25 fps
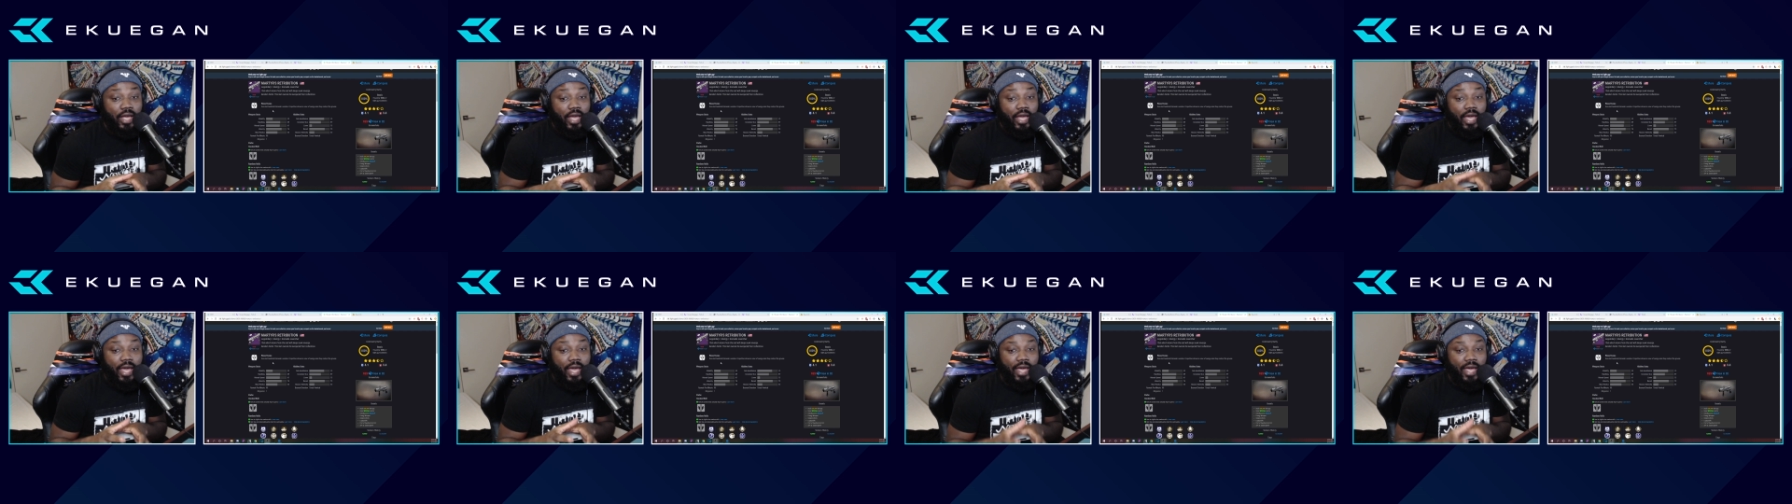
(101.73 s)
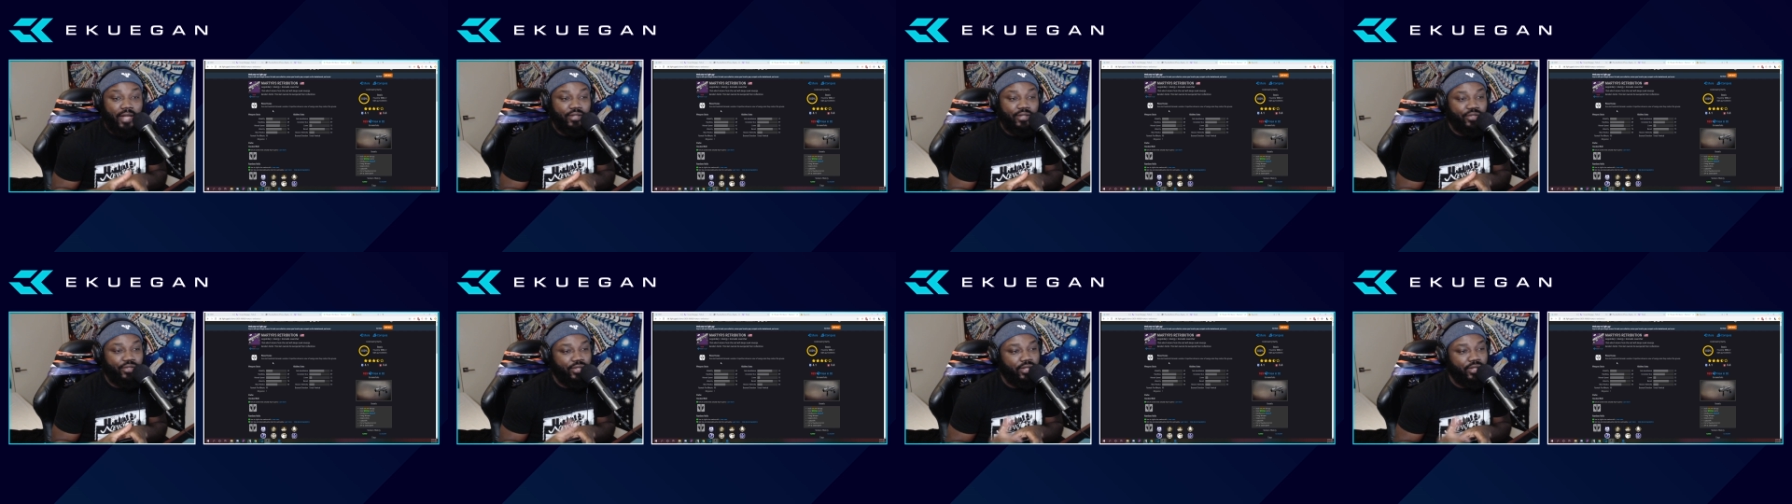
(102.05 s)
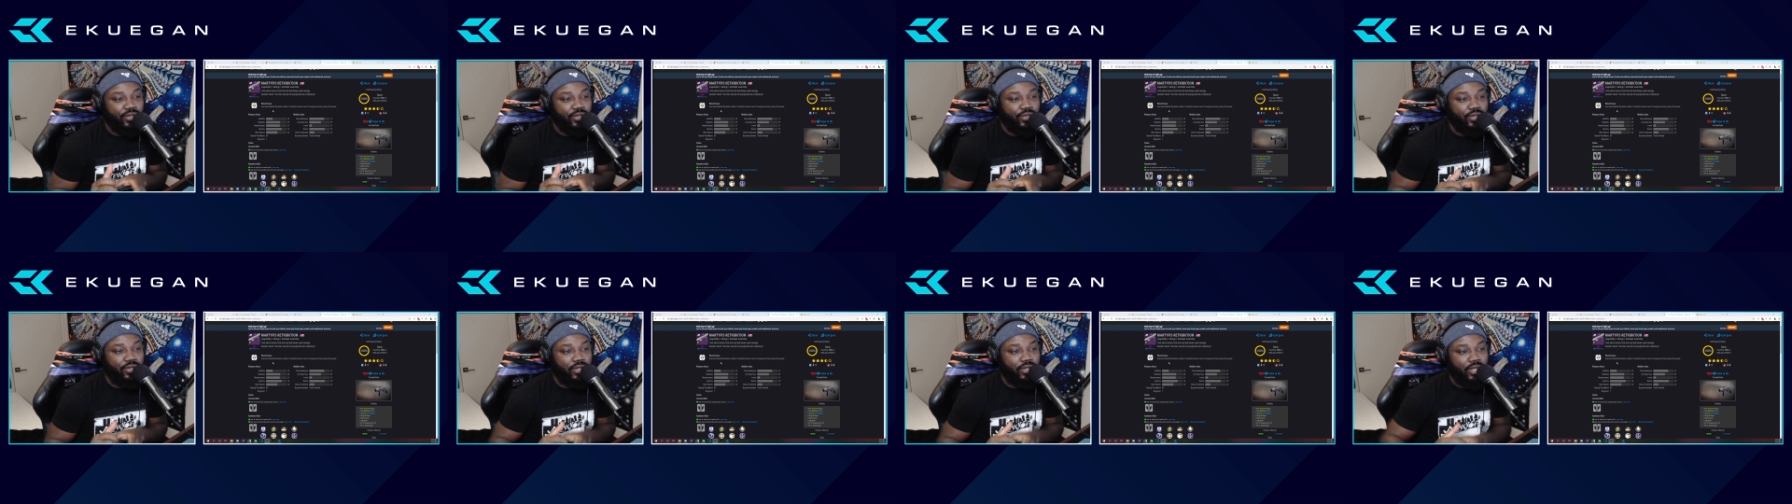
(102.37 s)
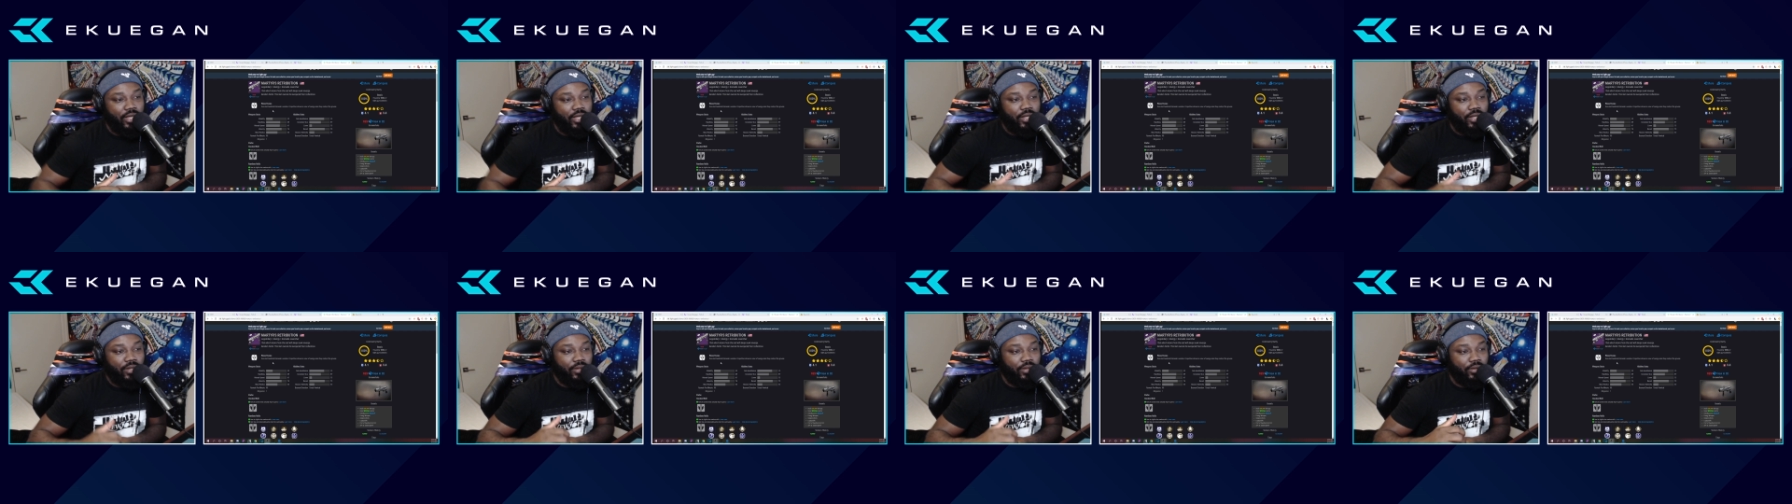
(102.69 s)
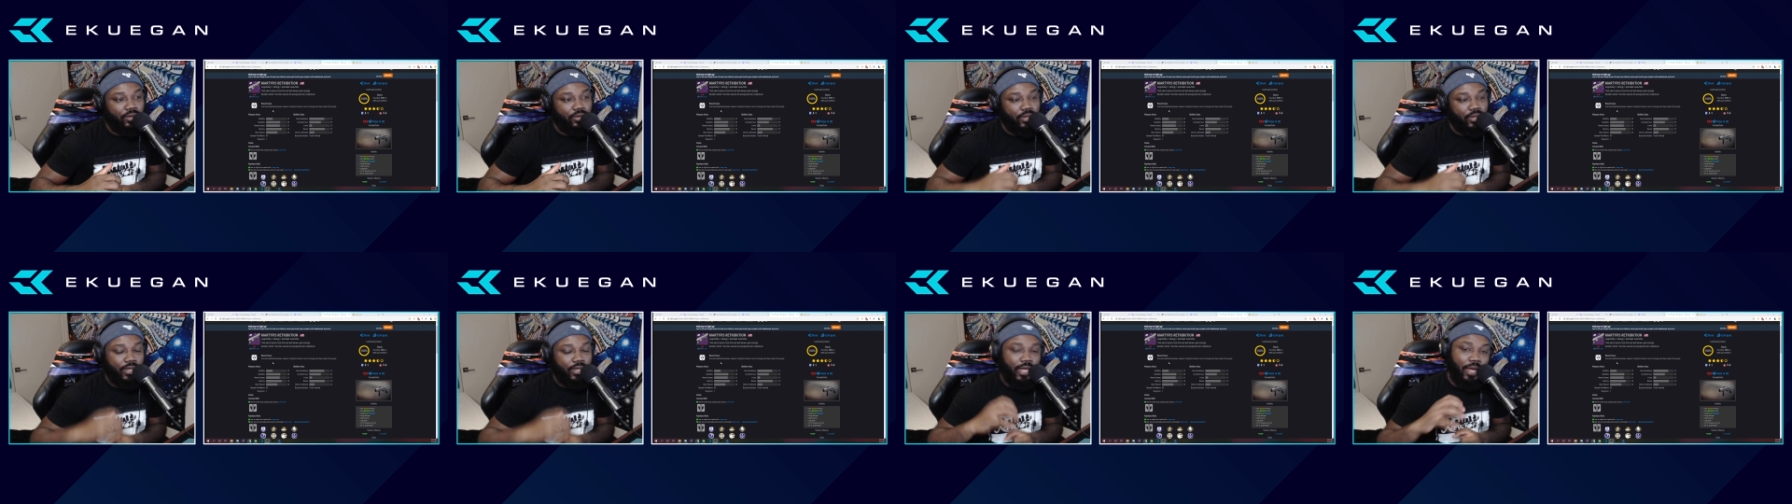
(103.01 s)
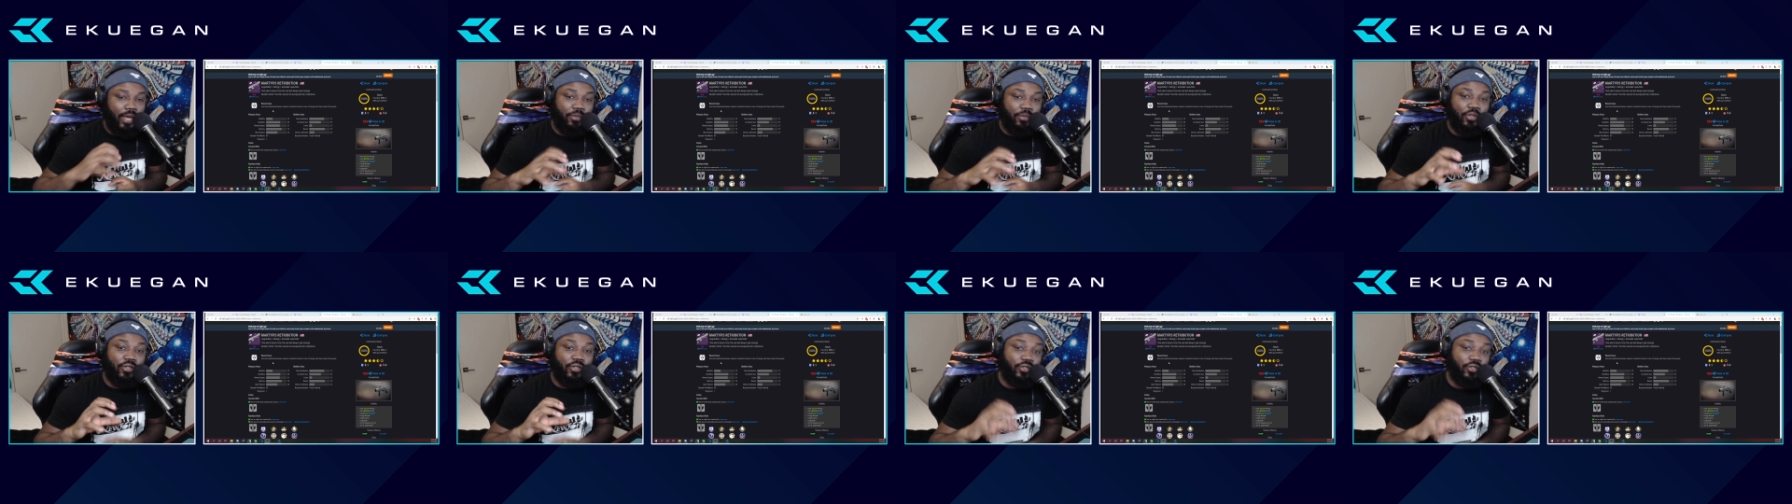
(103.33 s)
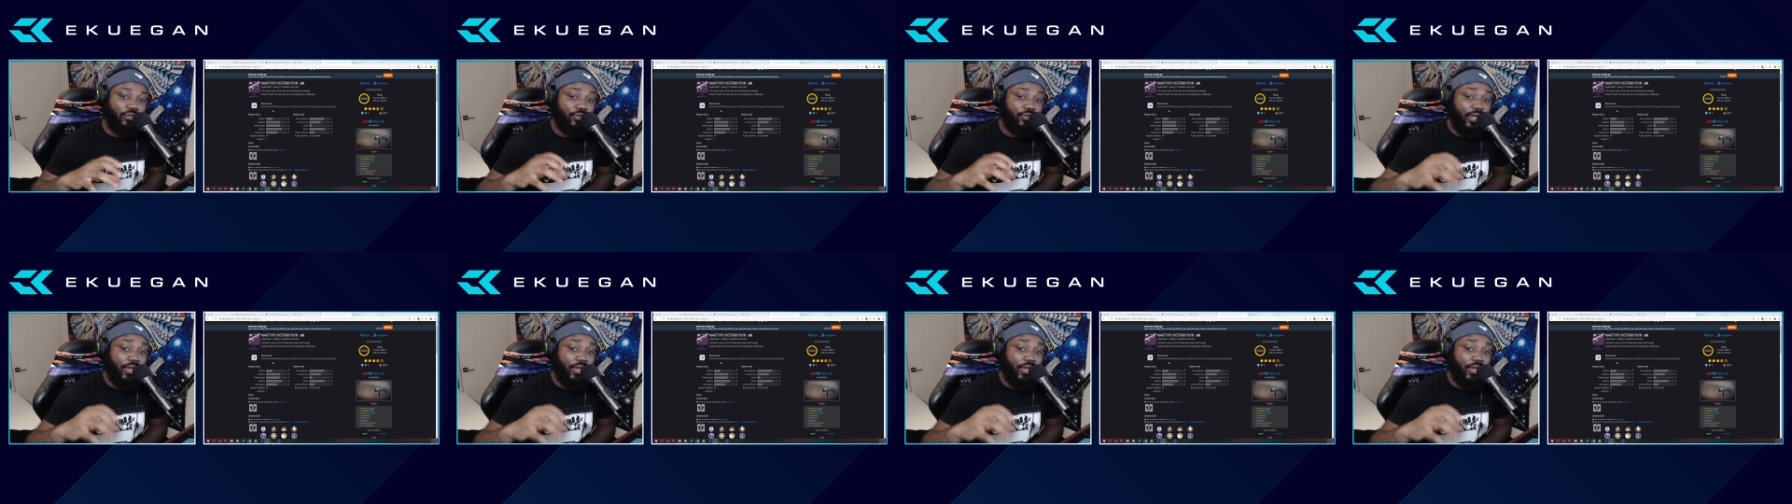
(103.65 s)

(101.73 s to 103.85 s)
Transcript: And since the game doesn't